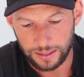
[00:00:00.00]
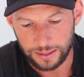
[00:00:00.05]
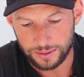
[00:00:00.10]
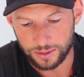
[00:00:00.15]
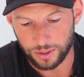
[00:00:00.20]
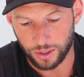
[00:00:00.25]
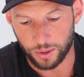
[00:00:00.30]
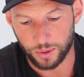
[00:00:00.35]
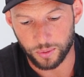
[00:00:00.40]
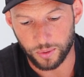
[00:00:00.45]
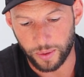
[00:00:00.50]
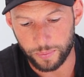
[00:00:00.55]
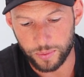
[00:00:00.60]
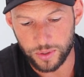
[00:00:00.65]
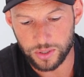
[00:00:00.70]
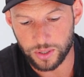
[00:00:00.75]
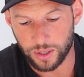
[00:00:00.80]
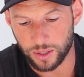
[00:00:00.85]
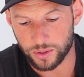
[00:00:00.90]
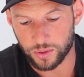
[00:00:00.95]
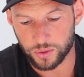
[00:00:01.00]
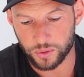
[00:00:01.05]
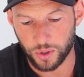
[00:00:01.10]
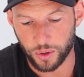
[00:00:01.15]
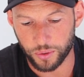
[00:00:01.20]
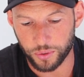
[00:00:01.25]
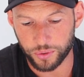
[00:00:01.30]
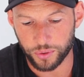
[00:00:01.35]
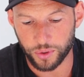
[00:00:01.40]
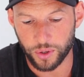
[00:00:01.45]
So I'm just going to
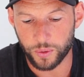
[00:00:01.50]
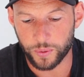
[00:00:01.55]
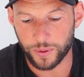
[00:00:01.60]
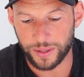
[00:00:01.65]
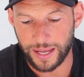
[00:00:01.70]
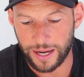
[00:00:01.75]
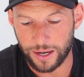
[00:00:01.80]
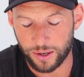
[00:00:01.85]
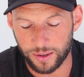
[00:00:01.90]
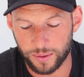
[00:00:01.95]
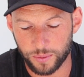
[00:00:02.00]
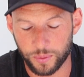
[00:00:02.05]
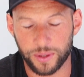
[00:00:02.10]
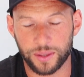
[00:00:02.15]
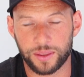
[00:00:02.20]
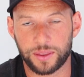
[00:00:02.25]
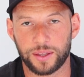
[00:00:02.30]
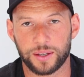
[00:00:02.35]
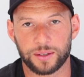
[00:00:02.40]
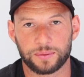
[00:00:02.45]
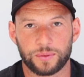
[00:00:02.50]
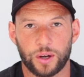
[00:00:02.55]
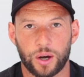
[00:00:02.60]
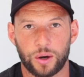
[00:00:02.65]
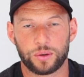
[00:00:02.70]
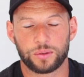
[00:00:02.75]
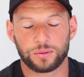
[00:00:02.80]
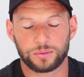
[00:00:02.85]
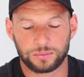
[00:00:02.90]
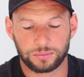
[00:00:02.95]
scroll through with the
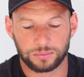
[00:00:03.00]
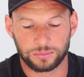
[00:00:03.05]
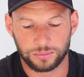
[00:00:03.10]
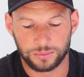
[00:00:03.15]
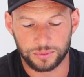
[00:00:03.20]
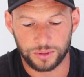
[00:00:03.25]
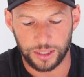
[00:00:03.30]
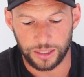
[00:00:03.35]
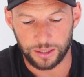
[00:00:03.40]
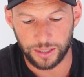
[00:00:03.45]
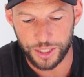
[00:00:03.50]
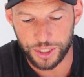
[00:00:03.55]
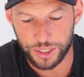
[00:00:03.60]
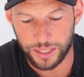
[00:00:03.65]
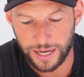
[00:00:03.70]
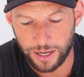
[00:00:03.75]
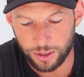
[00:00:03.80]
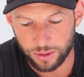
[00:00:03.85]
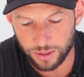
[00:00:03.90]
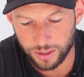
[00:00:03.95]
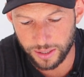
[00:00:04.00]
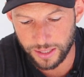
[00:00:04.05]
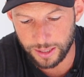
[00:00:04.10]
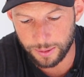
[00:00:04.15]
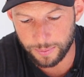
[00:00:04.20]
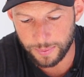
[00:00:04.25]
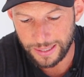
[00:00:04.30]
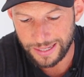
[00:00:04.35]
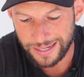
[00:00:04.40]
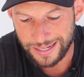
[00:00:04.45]
old generation
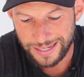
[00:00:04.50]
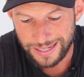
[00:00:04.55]
algorithm.